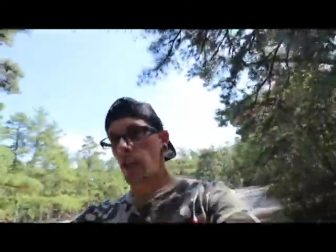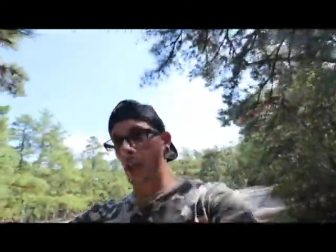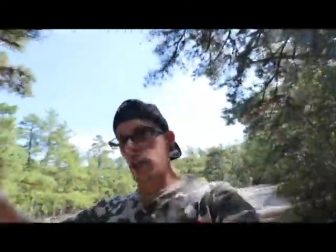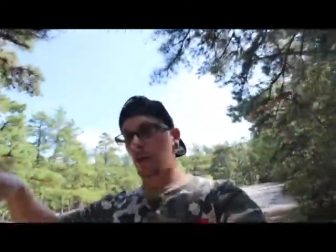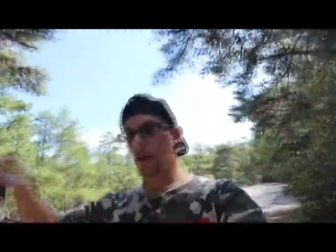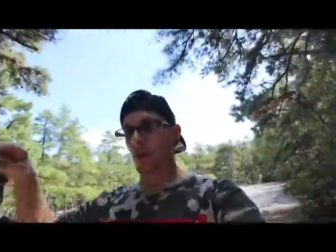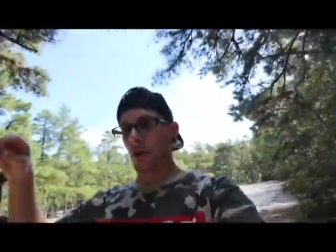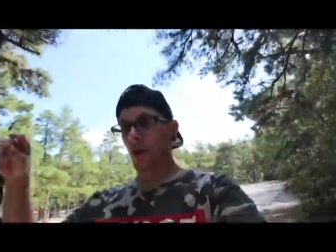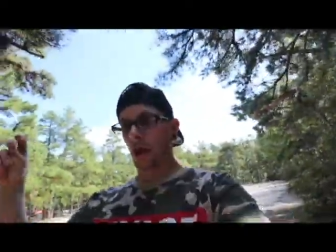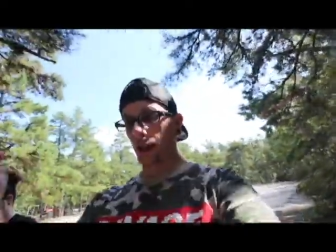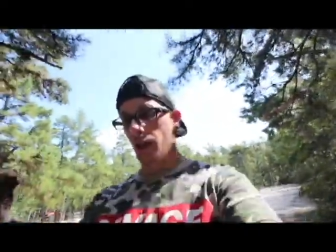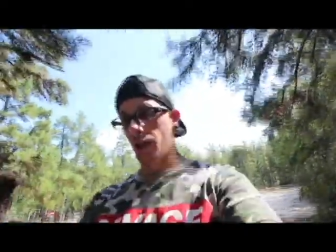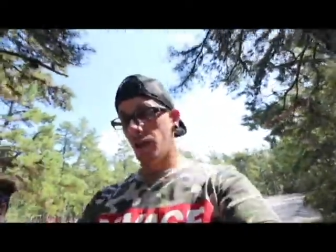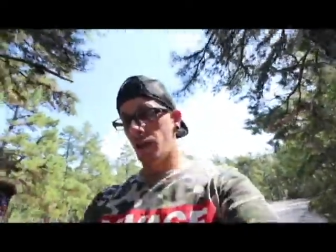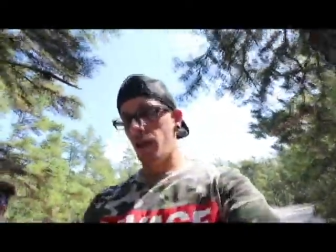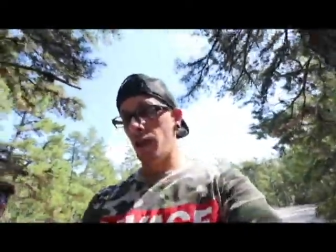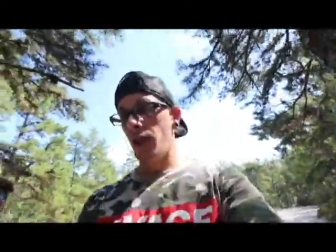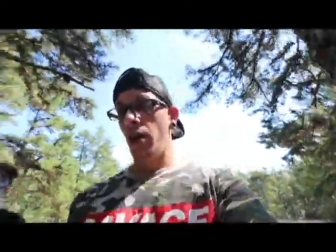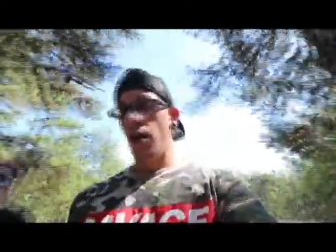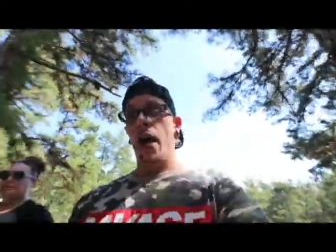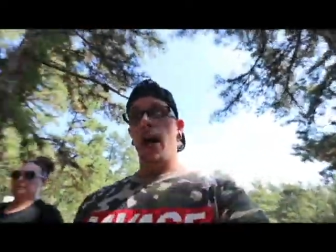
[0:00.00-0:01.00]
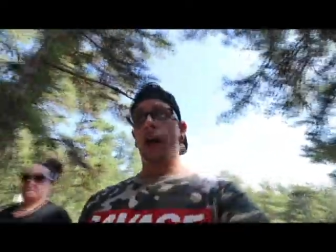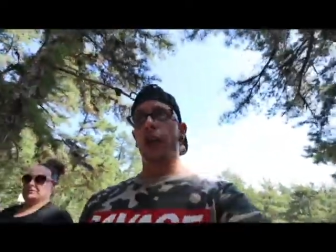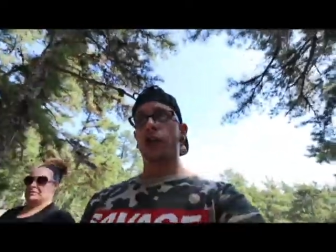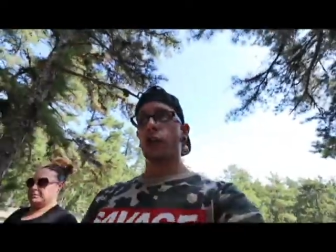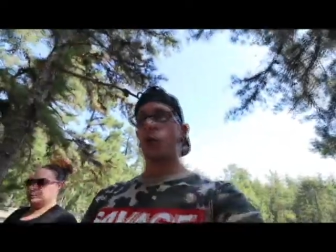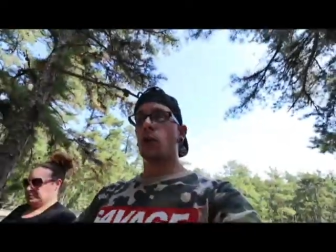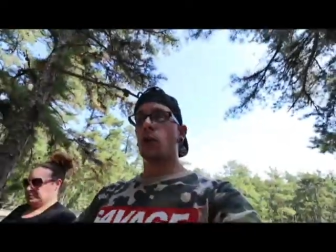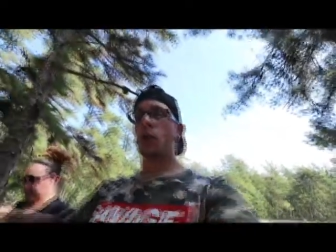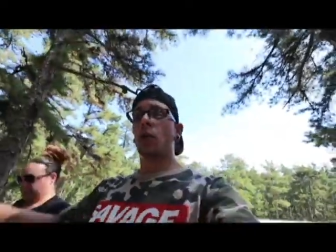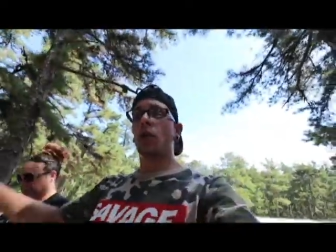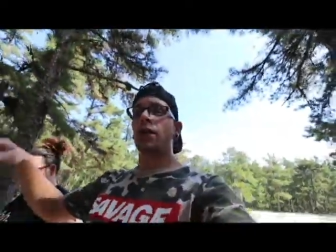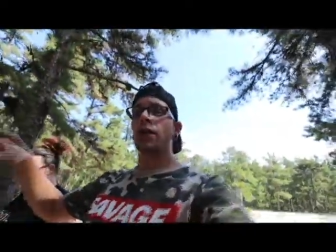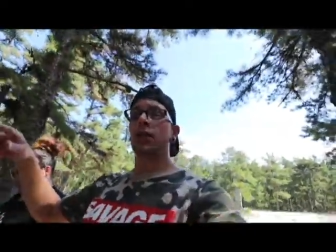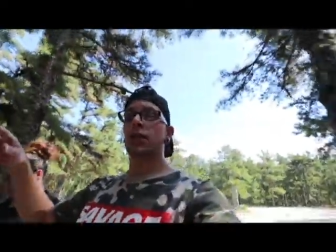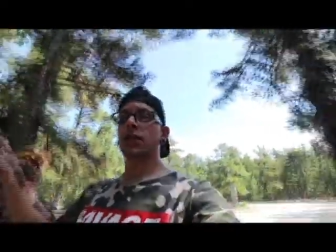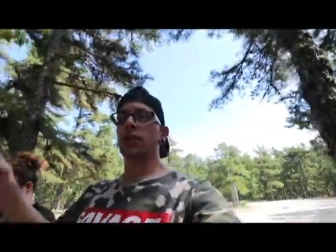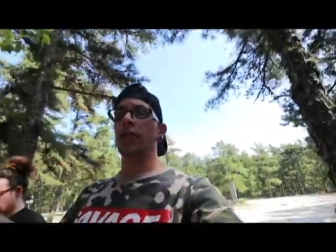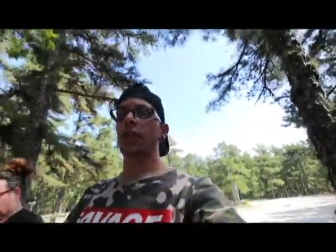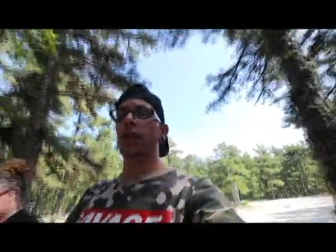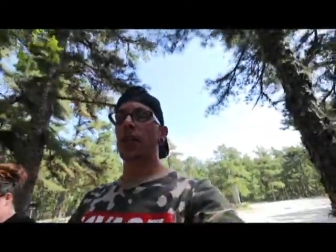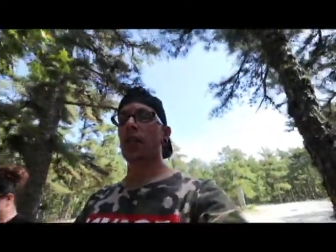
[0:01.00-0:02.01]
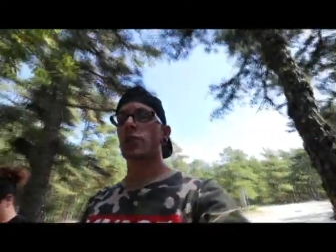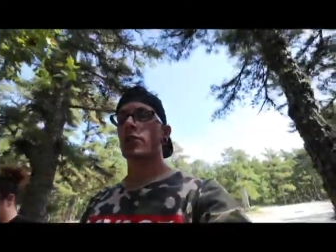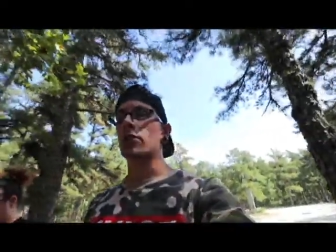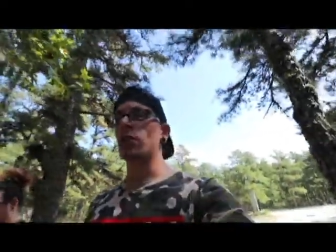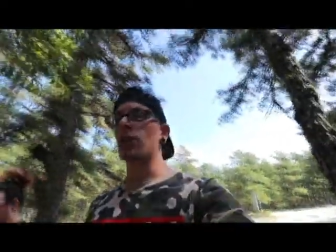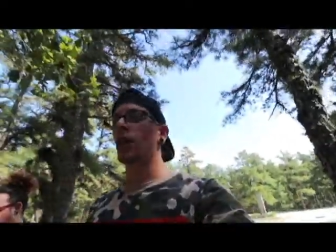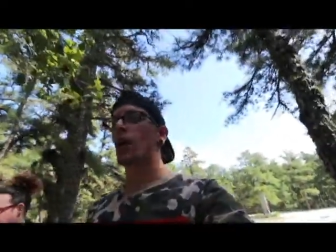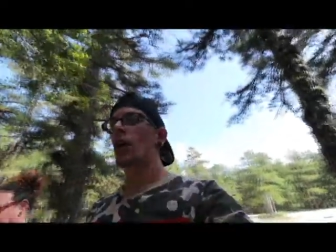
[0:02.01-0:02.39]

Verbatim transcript: gotta grow together. And you know what I like to say, guys?